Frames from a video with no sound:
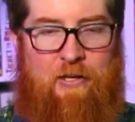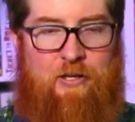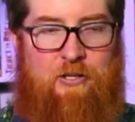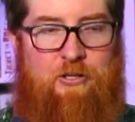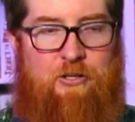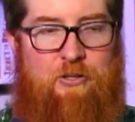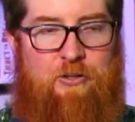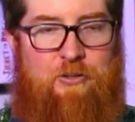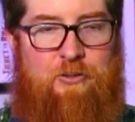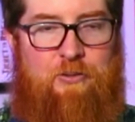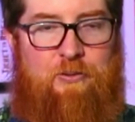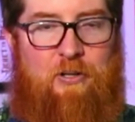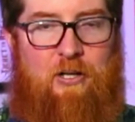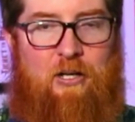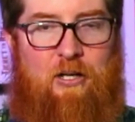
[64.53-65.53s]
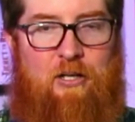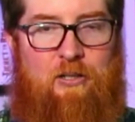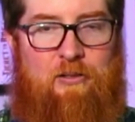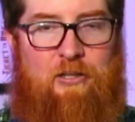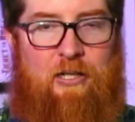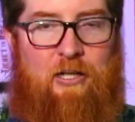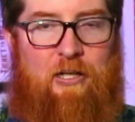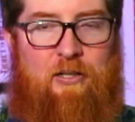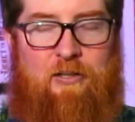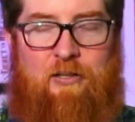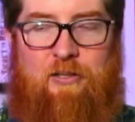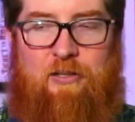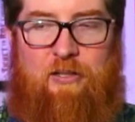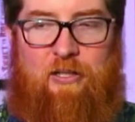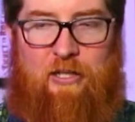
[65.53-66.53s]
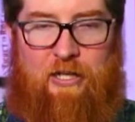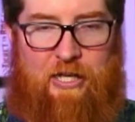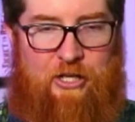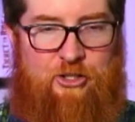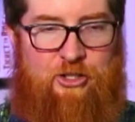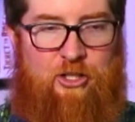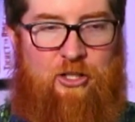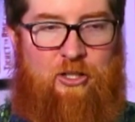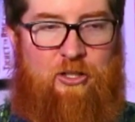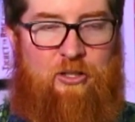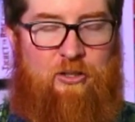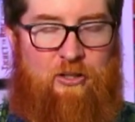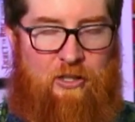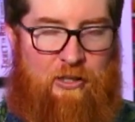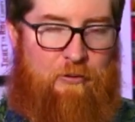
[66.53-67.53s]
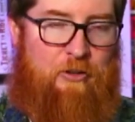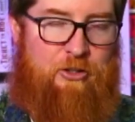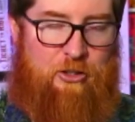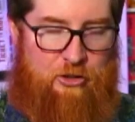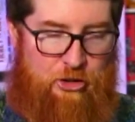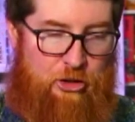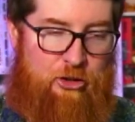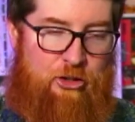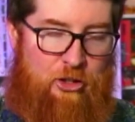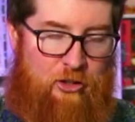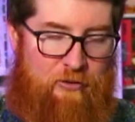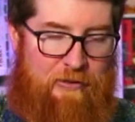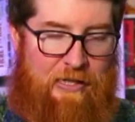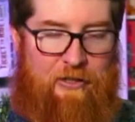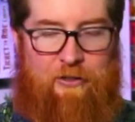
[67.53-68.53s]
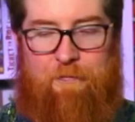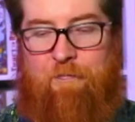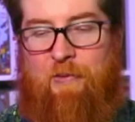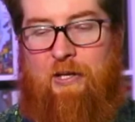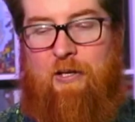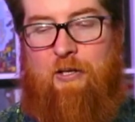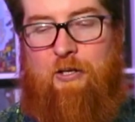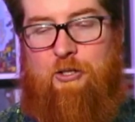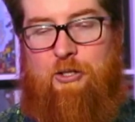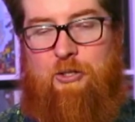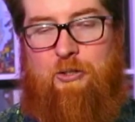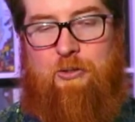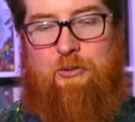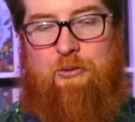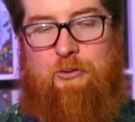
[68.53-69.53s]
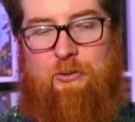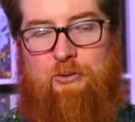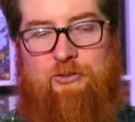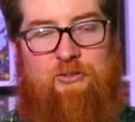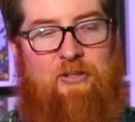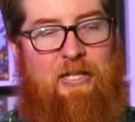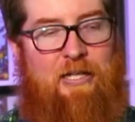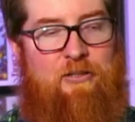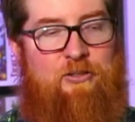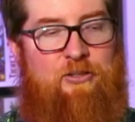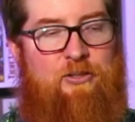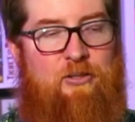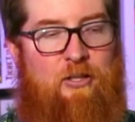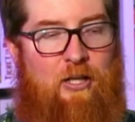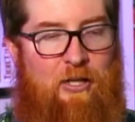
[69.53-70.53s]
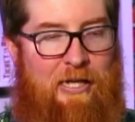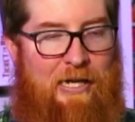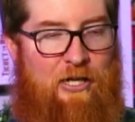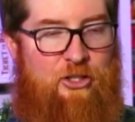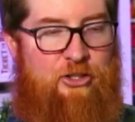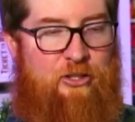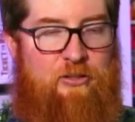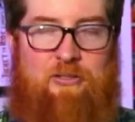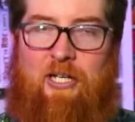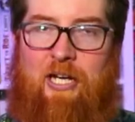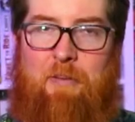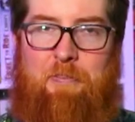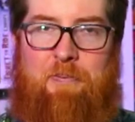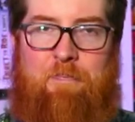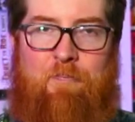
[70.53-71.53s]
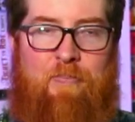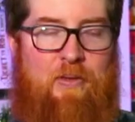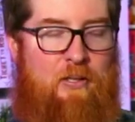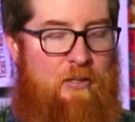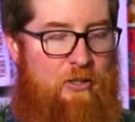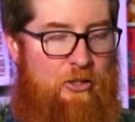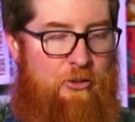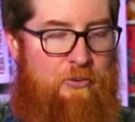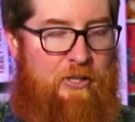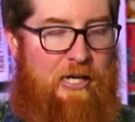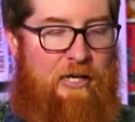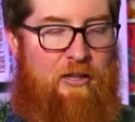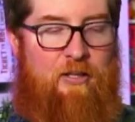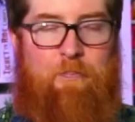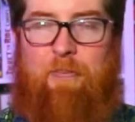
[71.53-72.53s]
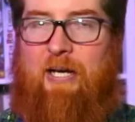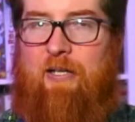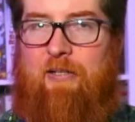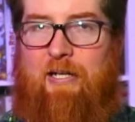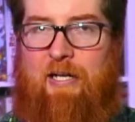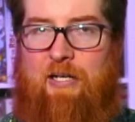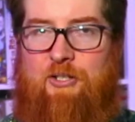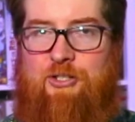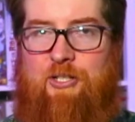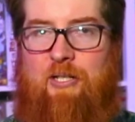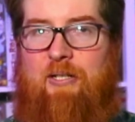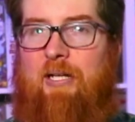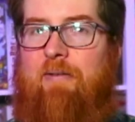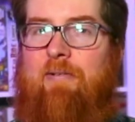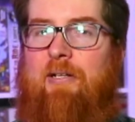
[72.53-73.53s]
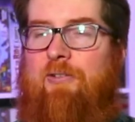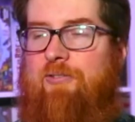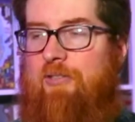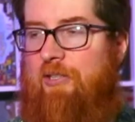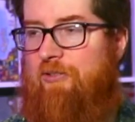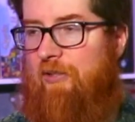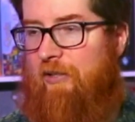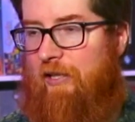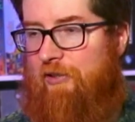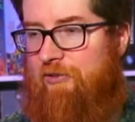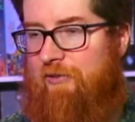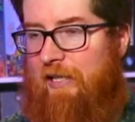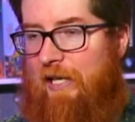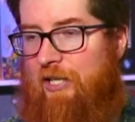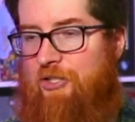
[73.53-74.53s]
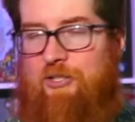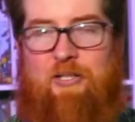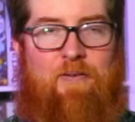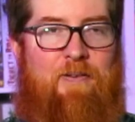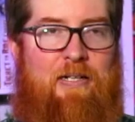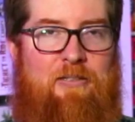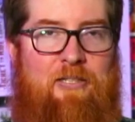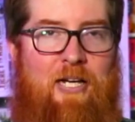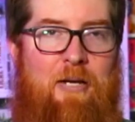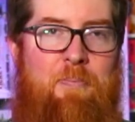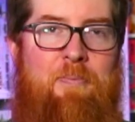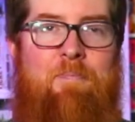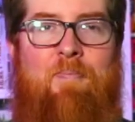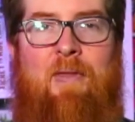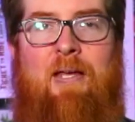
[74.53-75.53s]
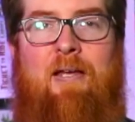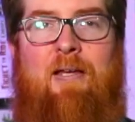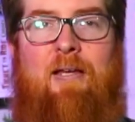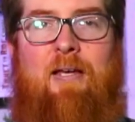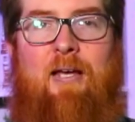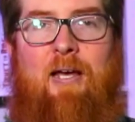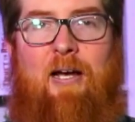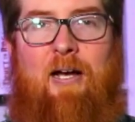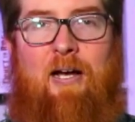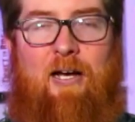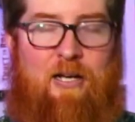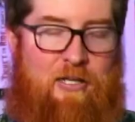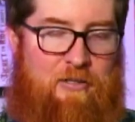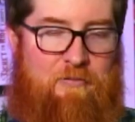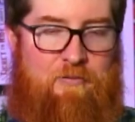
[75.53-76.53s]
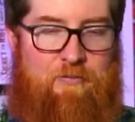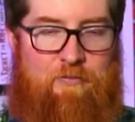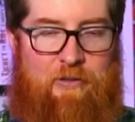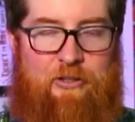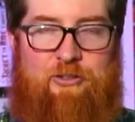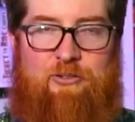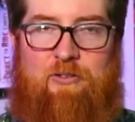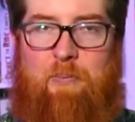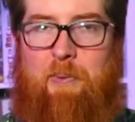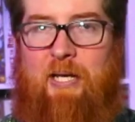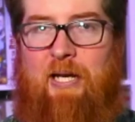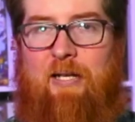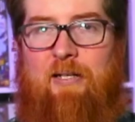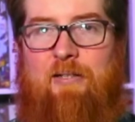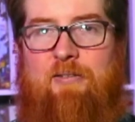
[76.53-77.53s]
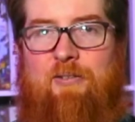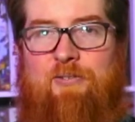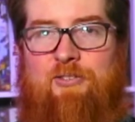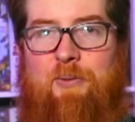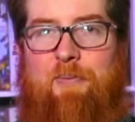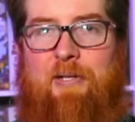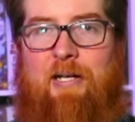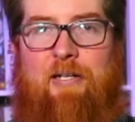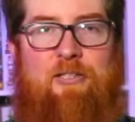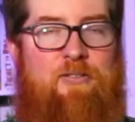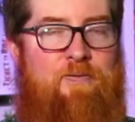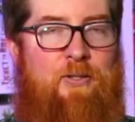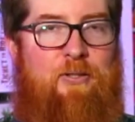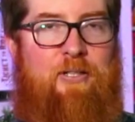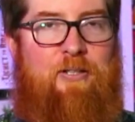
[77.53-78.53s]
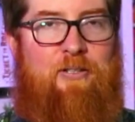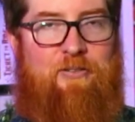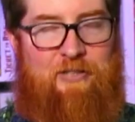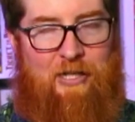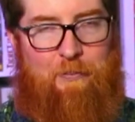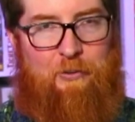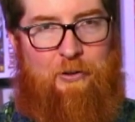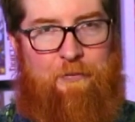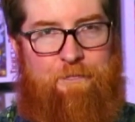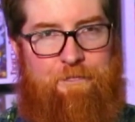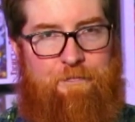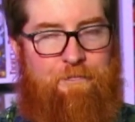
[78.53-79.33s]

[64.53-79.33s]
You are, each turn, like on your turn rather, you select an action type. You get the better action. Everyone else gets the lesser action of that type. Rinse and repeat until someone has filled in their tableau.